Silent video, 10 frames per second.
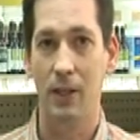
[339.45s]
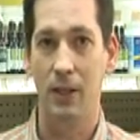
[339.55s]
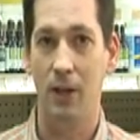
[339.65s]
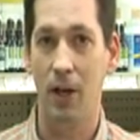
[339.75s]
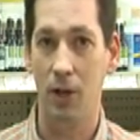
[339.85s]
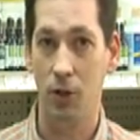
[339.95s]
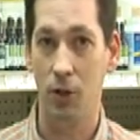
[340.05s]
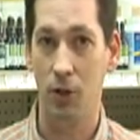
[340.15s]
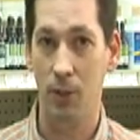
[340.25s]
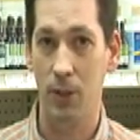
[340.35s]

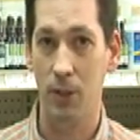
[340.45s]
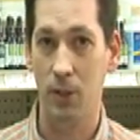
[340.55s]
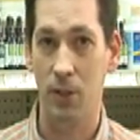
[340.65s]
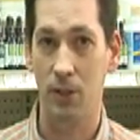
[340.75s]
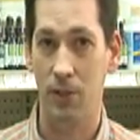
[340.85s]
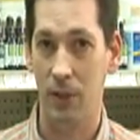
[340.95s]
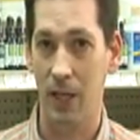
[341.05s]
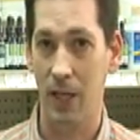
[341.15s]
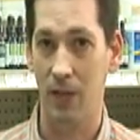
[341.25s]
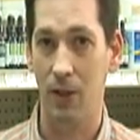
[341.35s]
Long-term use, if you
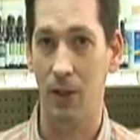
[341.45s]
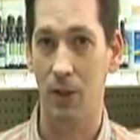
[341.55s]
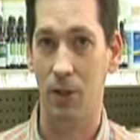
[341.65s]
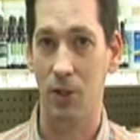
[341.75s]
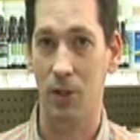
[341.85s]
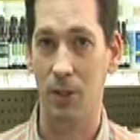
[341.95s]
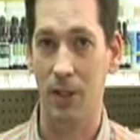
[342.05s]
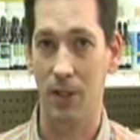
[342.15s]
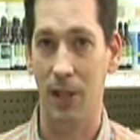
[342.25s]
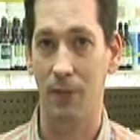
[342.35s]
take it long-term, the
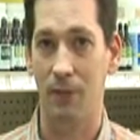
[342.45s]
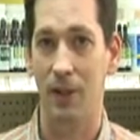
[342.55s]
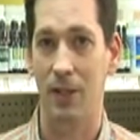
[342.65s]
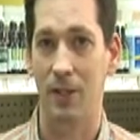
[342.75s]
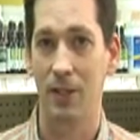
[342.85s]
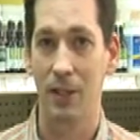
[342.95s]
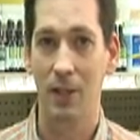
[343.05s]
side effects